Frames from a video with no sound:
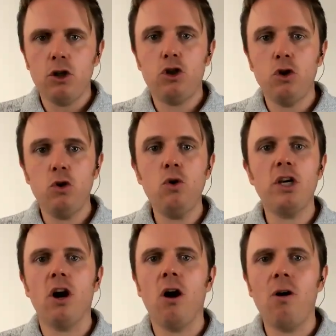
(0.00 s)
Two,
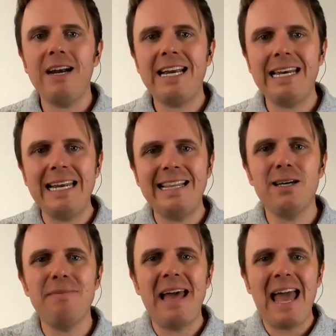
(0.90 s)
you already need
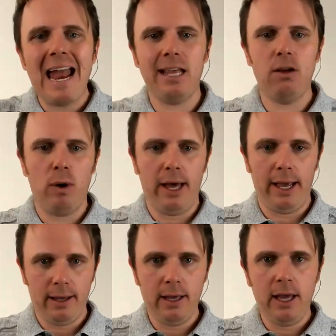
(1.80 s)
them anyway.
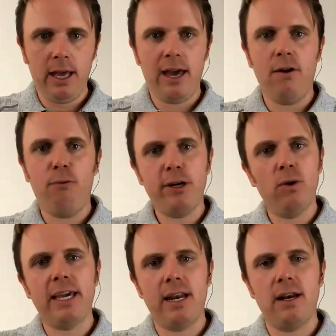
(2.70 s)
And if we
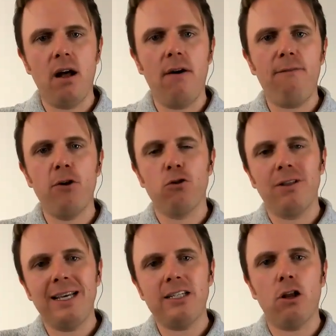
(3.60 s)
don't get enough, they're at
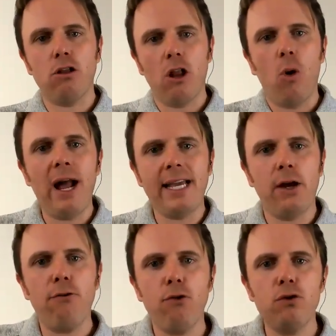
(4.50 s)
least
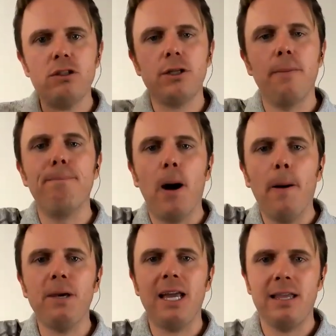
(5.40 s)
low-hanging fruits to
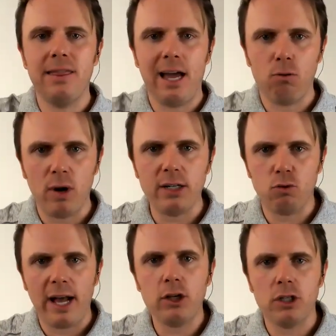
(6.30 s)
bump you in that right
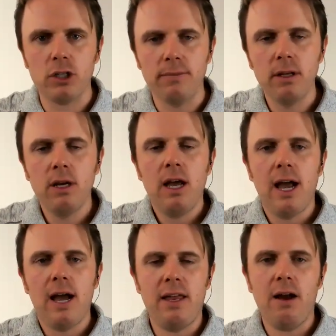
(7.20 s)
direction.
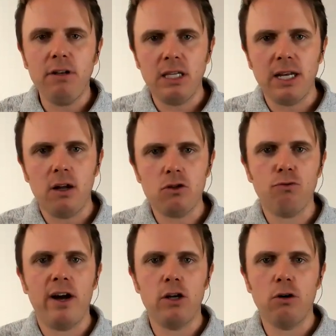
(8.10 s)
And then everything else,
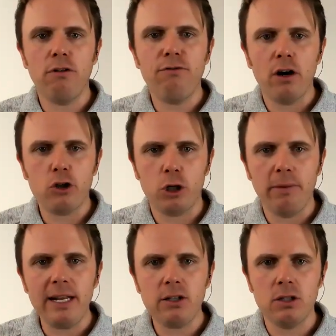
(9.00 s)
find a good functional
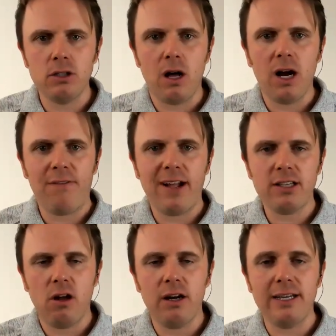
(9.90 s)
medicine doc if
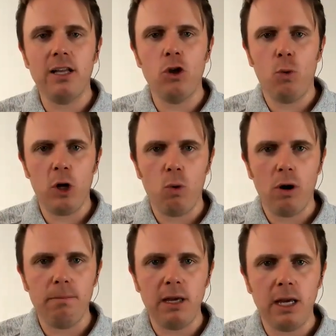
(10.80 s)
that's not getting you where you
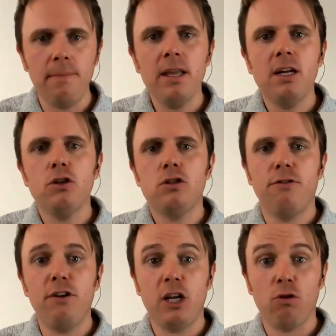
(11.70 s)
want to be to
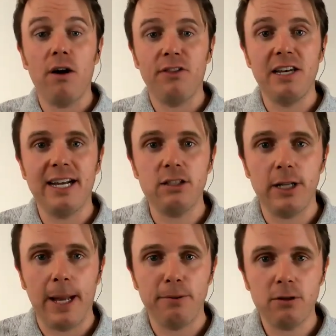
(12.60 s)
figure out the next
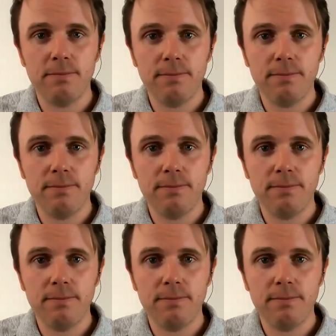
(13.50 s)
steps.